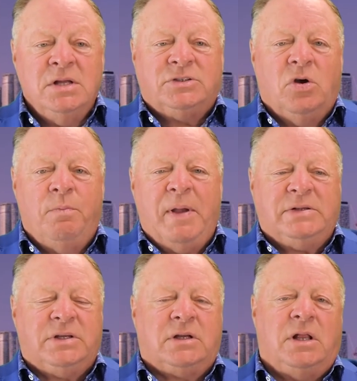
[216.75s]
So
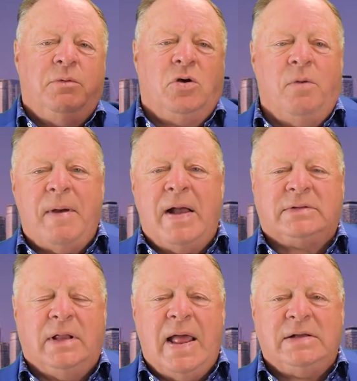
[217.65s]
basically, we go
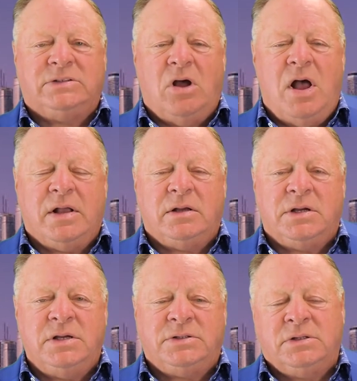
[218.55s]
back to last
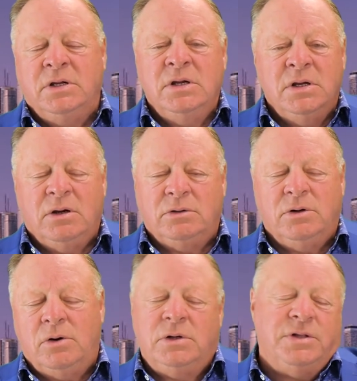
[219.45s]
August
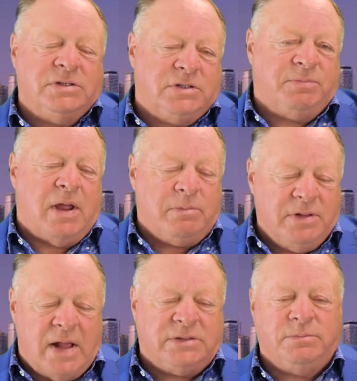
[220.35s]
or this September,
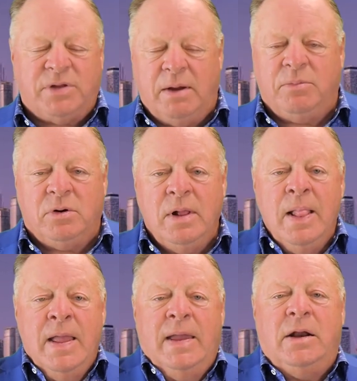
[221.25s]
that September,
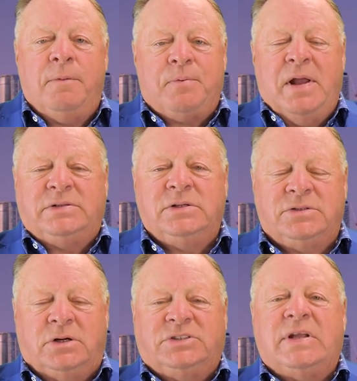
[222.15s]
and our
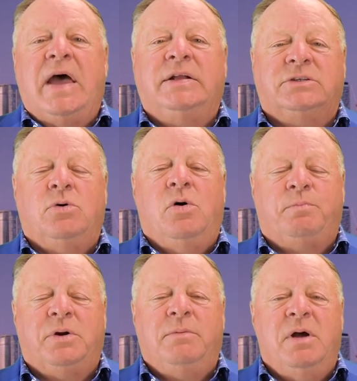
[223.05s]
prices are status
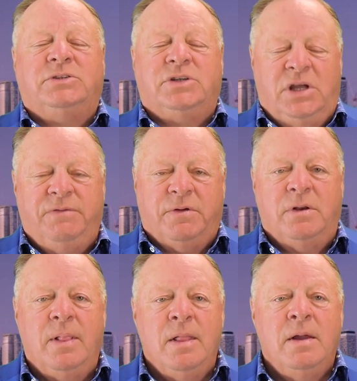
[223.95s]
quo pretty much
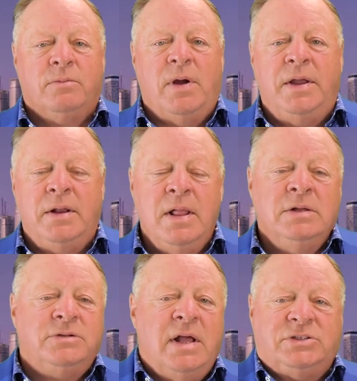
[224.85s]
even,
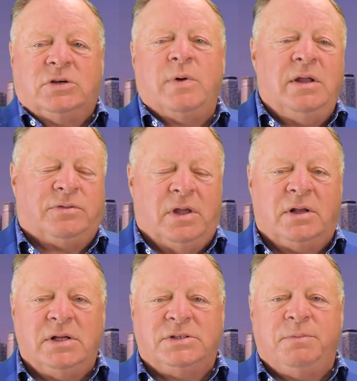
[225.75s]
right? So that's a great thing
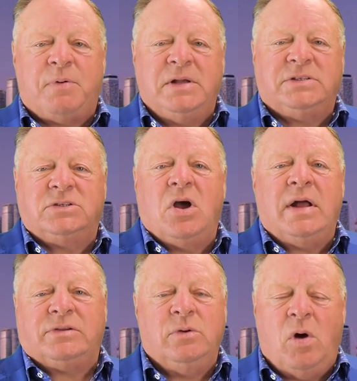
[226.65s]
because the prices
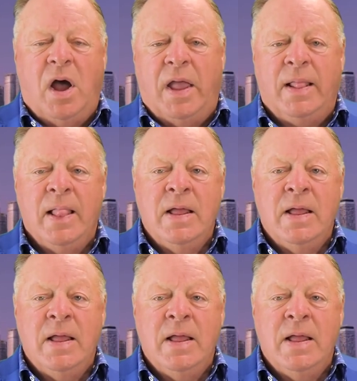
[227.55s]
got too high.